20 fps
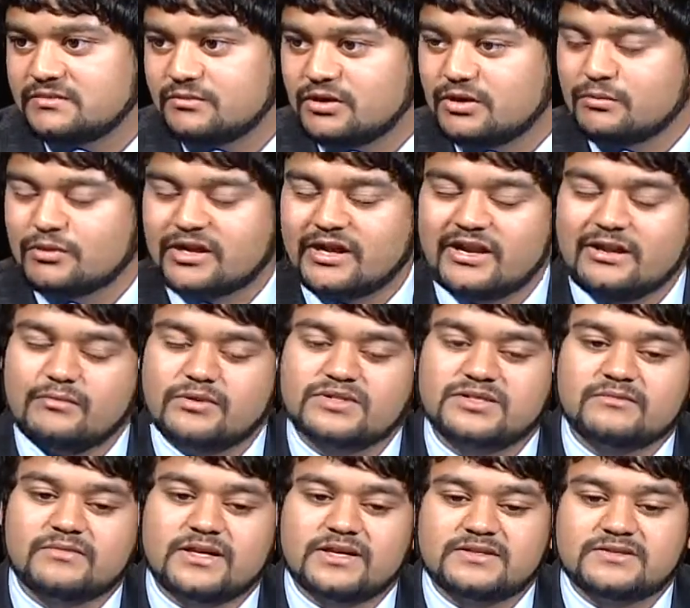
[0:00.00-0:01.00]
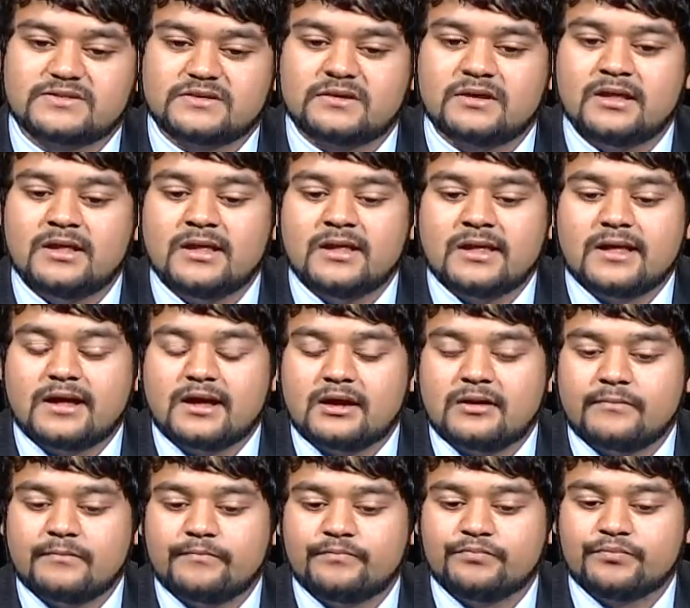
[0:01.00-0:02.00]
the Baltimore County Muslim Council.
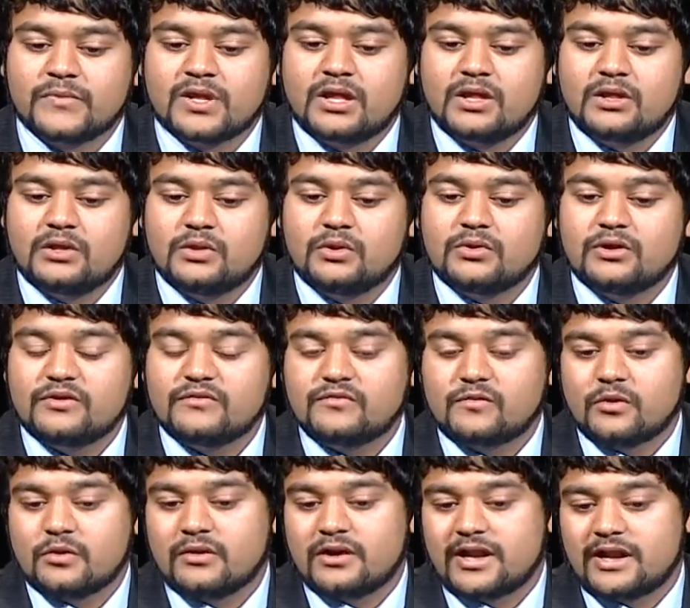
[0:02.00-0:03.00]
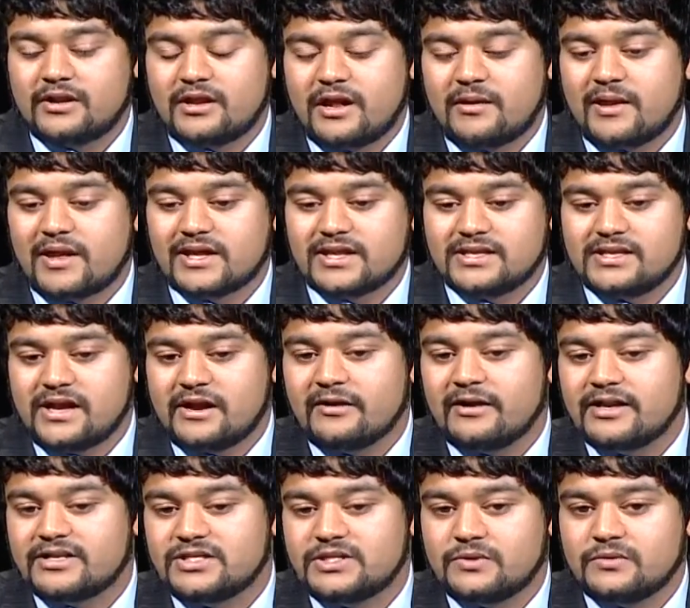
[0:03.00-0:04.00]
Looking forward, I can
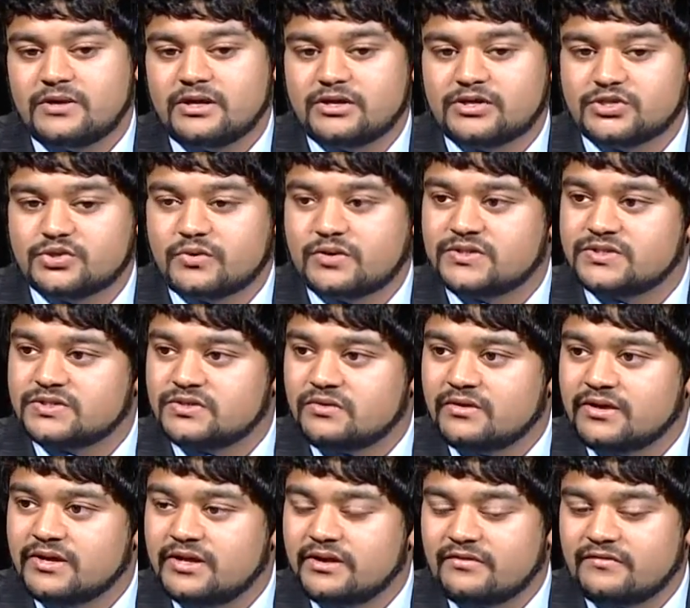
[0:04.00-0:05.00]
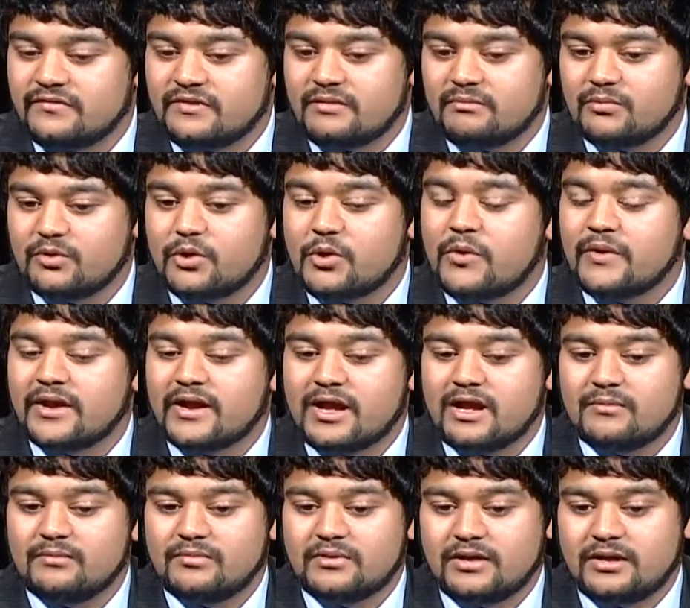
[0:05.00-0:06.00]
narrate to you a short story of growing
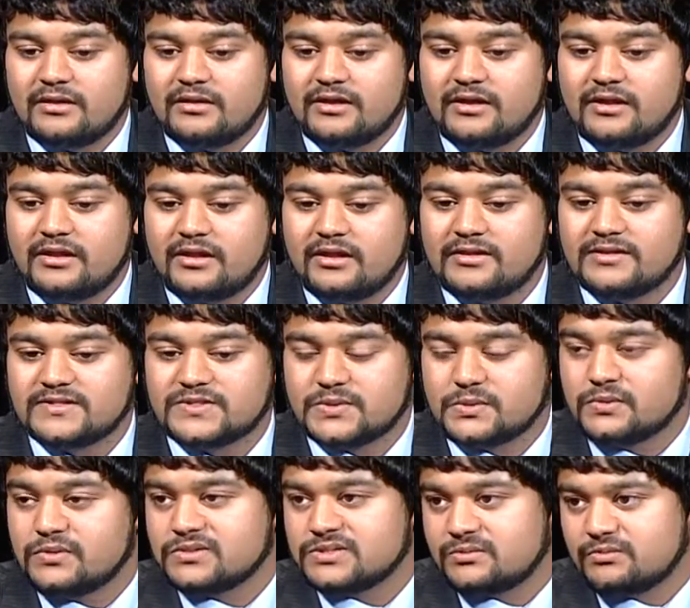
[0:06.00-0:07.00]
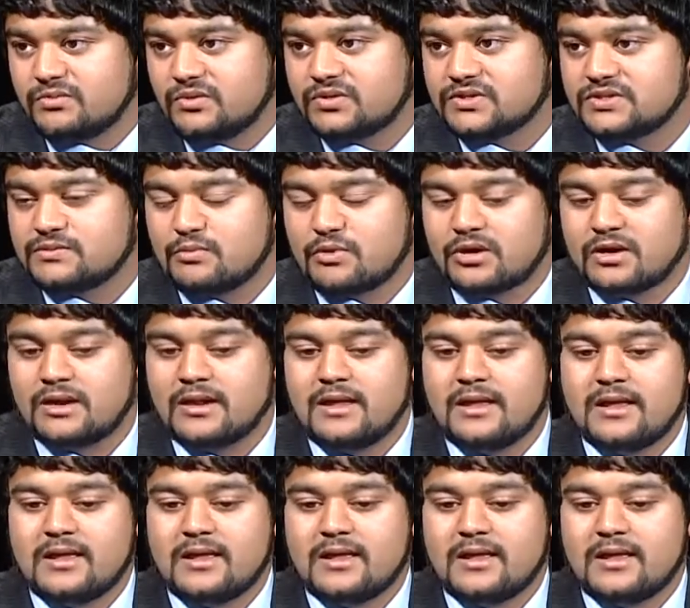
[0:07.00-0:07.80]
up in schools in Baltimore